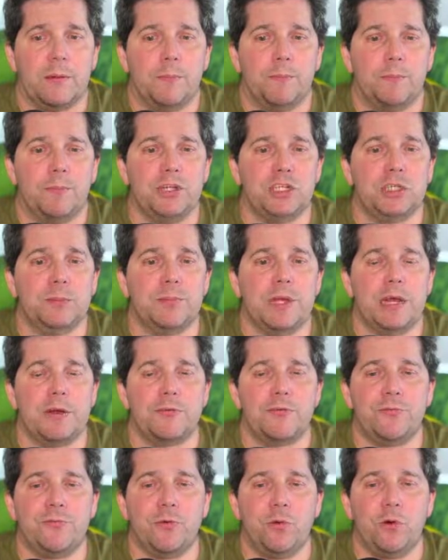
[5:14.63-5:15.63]
Bishop
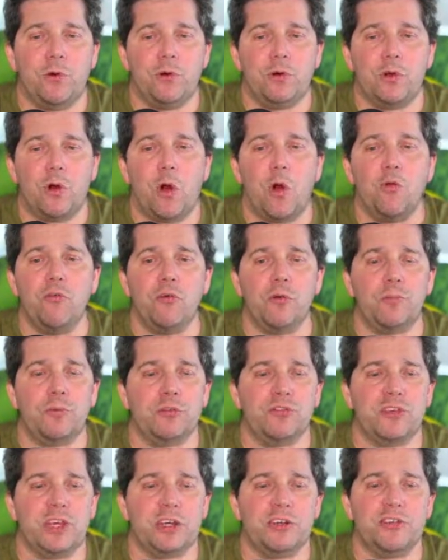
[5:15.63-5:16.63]
f4,
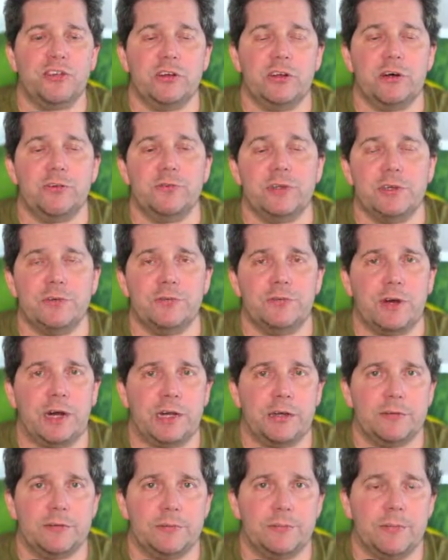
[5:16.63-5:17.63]
overprotection of
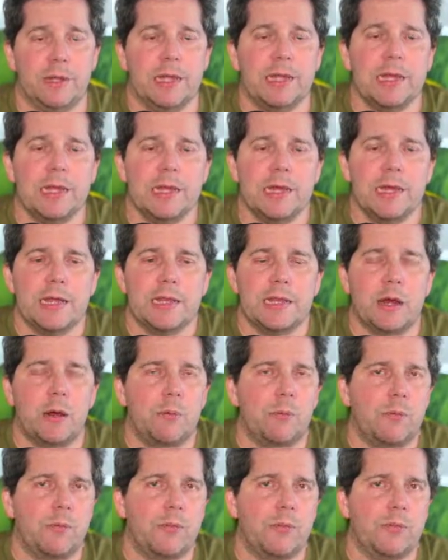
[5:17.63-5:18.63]
e5.
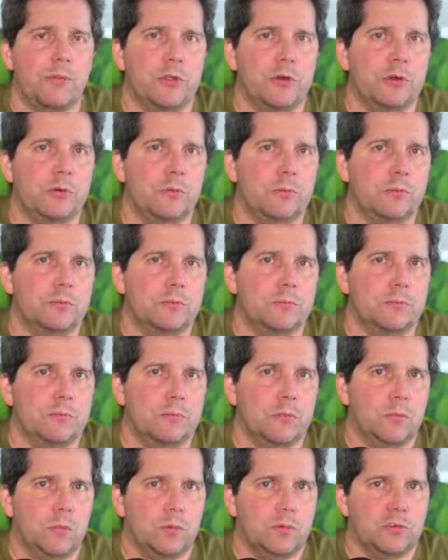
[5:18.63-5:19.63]
Now, the
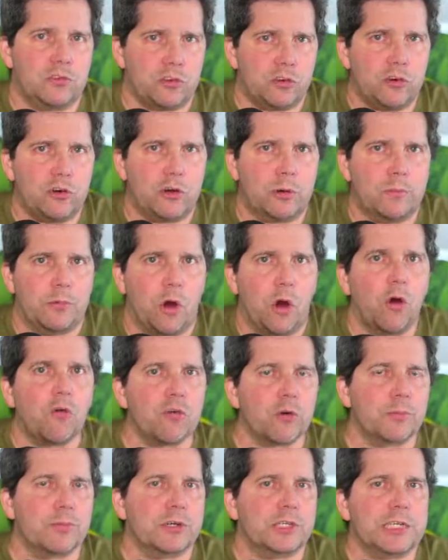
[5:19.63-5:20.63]
term
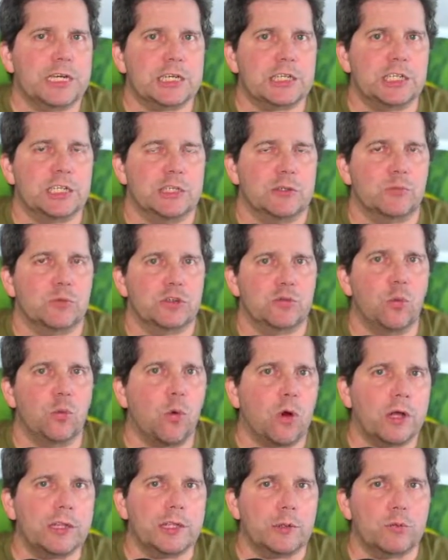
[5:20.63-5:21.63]
overprotection was
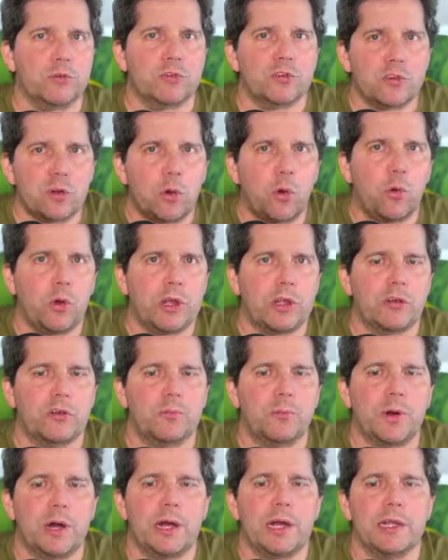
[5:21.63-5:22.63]
one that was coined
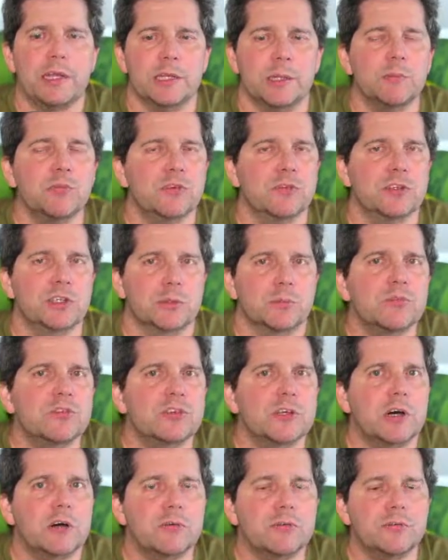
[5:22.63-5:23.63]
by Nimzowitsch
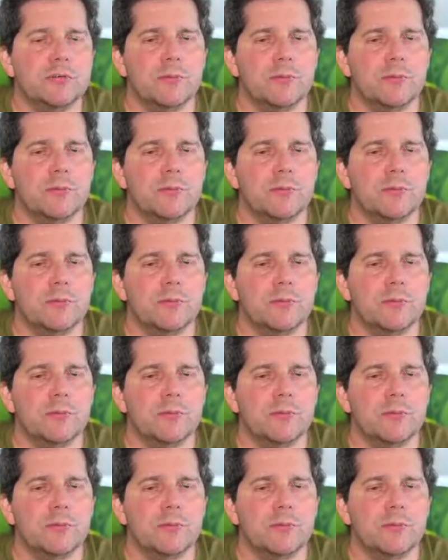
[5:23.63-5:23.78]
himself.